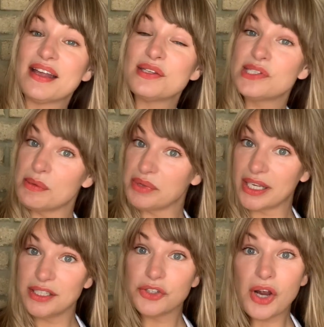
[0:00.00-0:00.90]

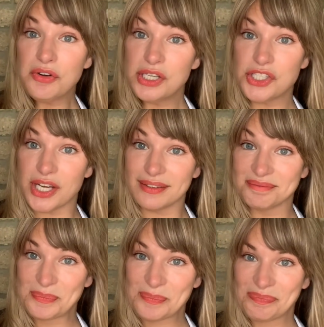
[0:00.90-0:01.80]
Sibling Negroni Gin.
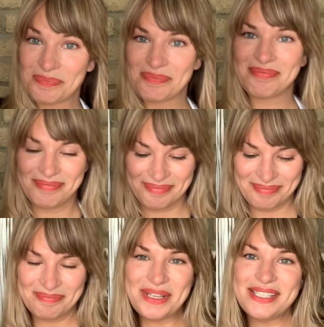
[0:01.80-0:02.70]

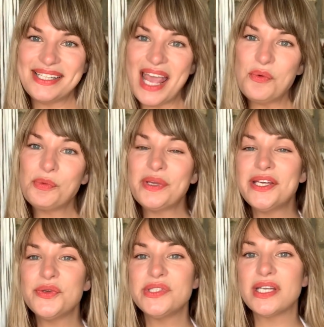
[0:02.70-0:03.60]
But today we'll be
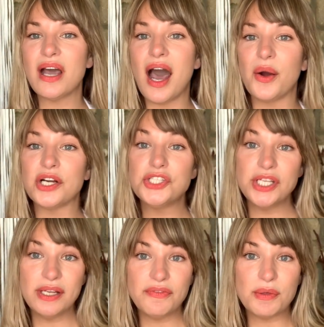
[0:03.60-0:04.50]
using our
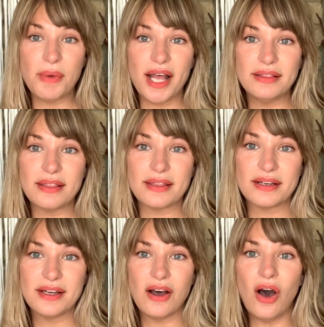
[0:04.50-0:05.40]
gin of the month,
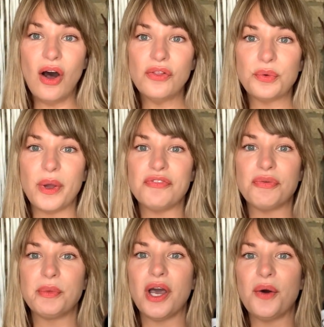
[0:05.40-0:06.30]
all the way
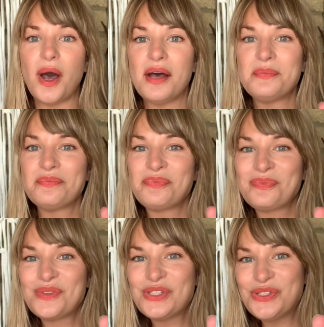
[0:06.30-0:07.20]
from Goa,
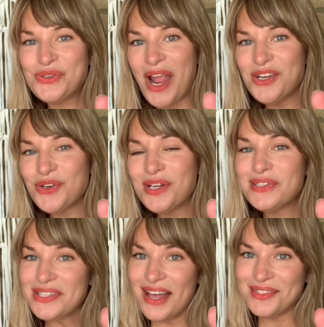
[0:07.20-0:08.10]

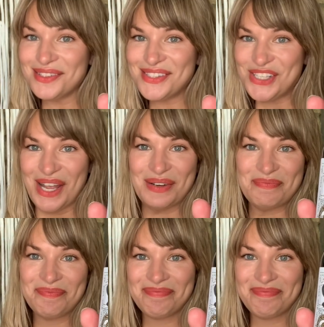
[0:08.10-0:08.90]
Stranger & Sons Gin.